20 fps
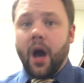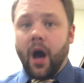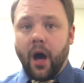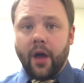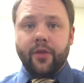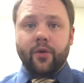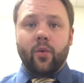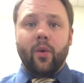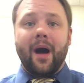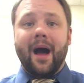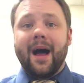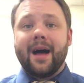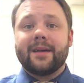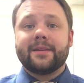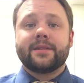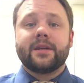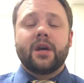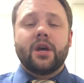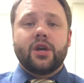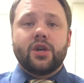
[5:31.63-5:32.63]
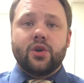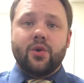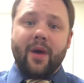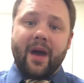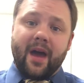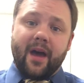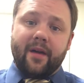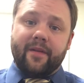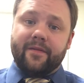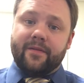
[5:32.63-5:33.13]
Otherwise, you
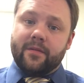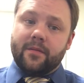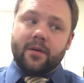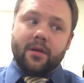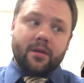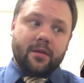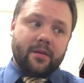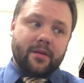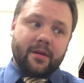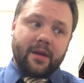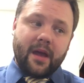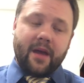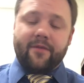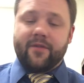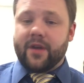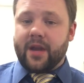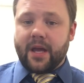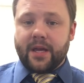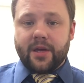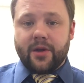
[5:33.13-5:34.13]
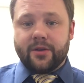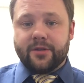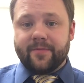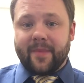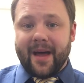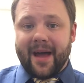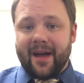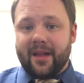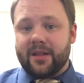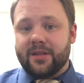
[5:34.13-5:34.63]
have Everyday Use
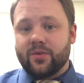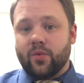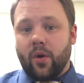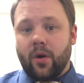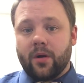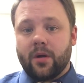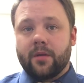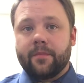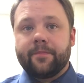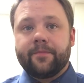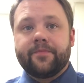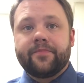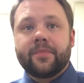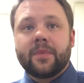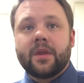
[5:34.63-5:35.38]
by Alice Walker.